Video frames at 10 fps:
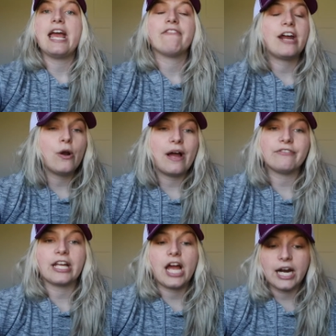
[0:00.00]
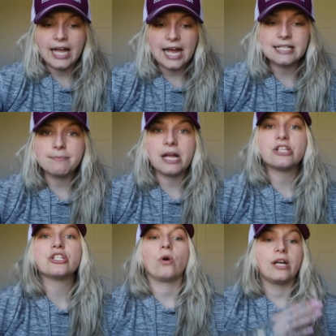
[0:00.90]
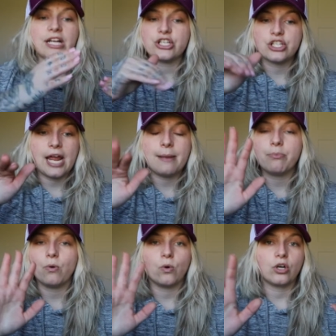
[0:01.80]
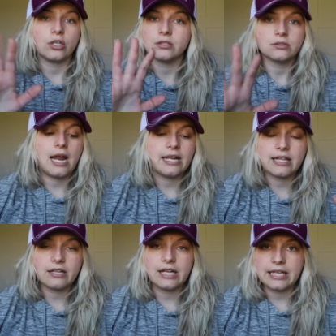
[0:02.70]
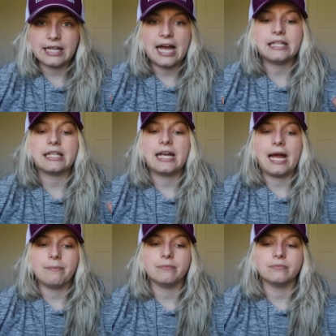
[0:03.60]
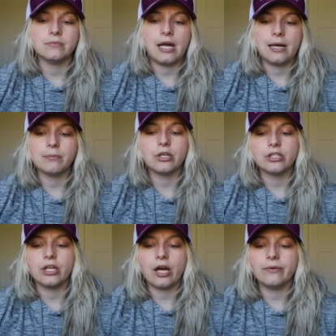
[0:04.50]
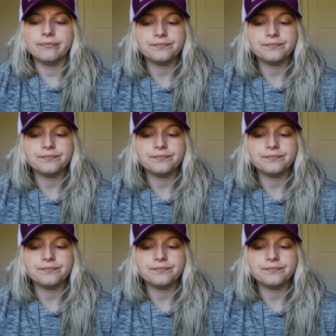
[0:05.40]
If I don't have to cut it as much or in a shape or anything like that, then I'm good to go.